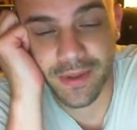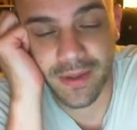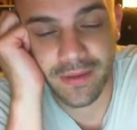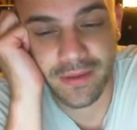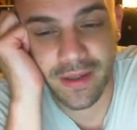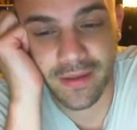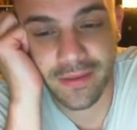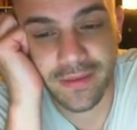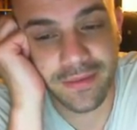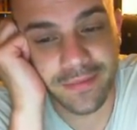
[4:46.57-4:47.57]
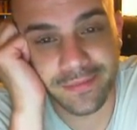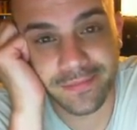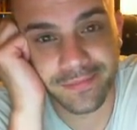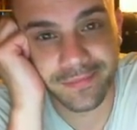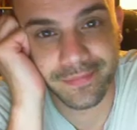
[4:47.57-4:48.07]
Not that that's
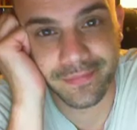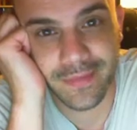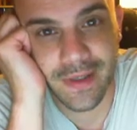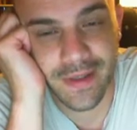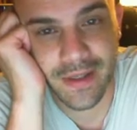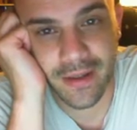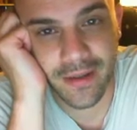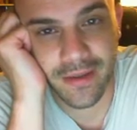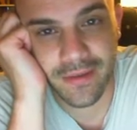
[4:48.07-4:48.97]
exciting,